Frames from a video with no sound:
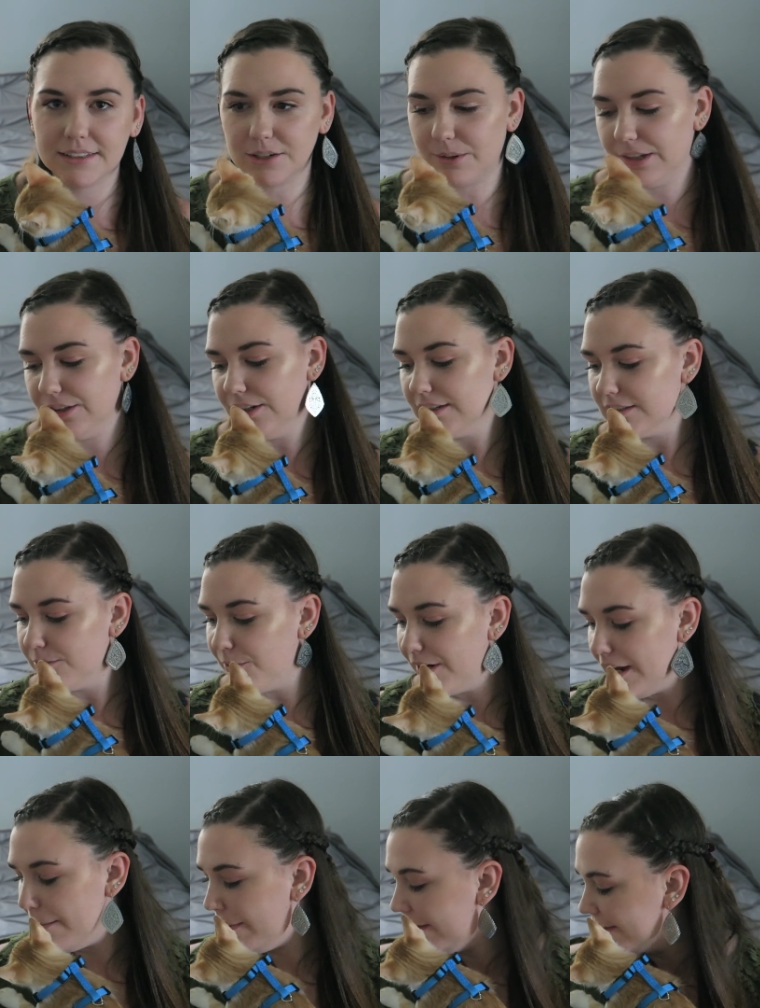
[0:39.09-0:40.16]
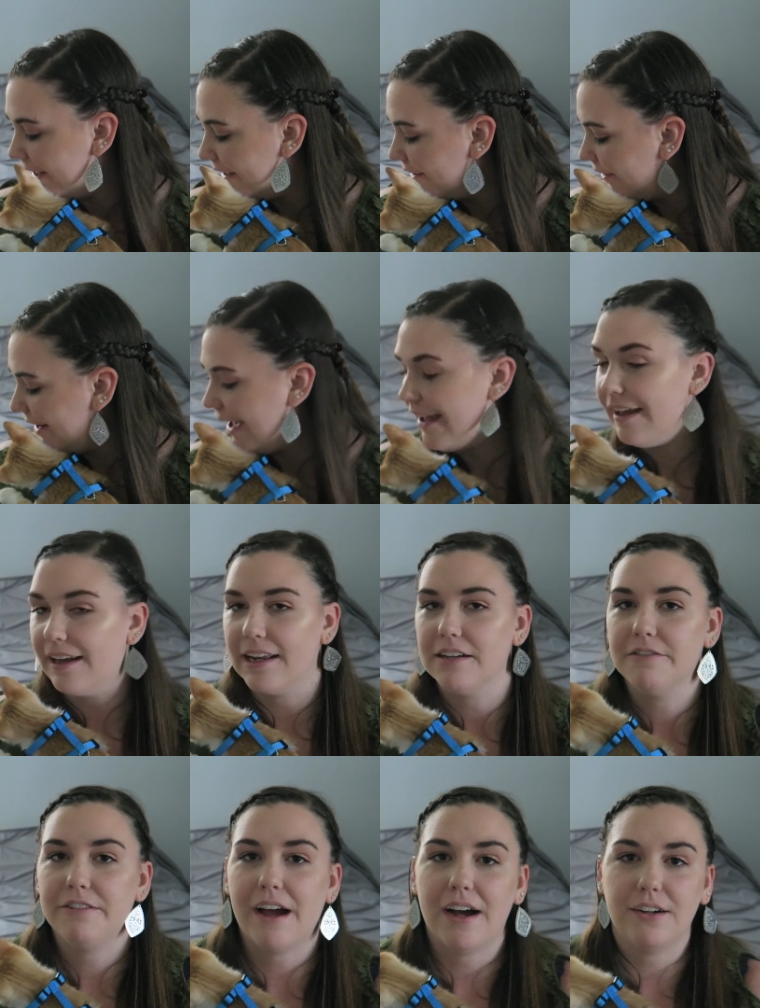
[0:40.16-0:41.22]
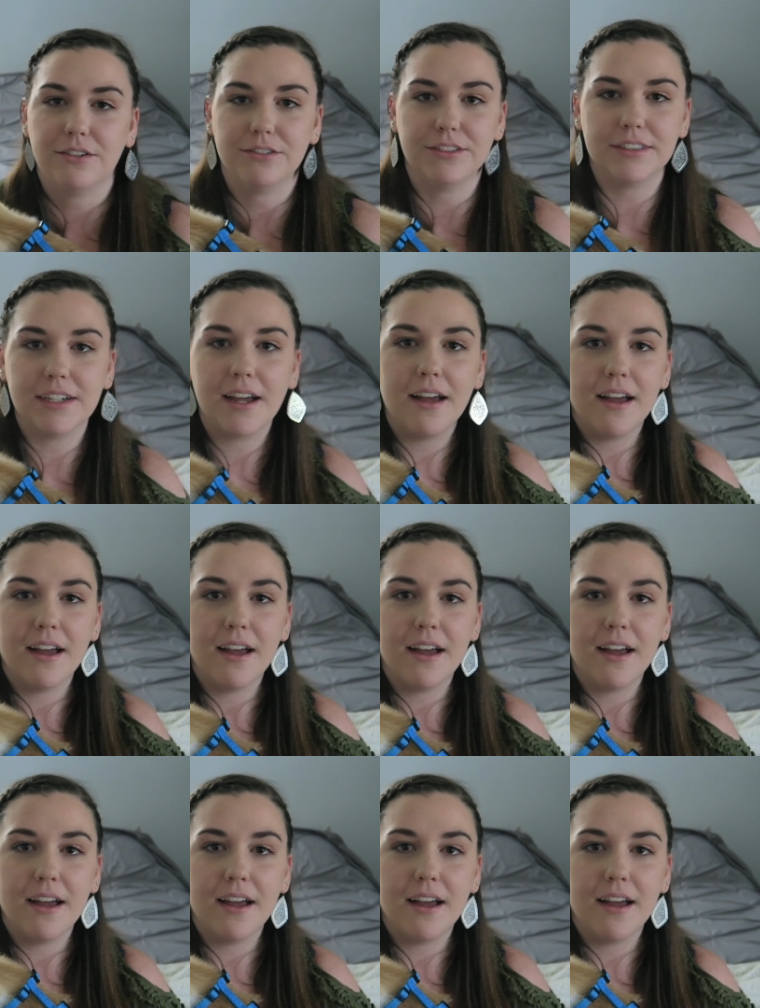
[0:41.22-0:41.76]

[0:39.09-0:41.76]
So I looked one up on the internet and I found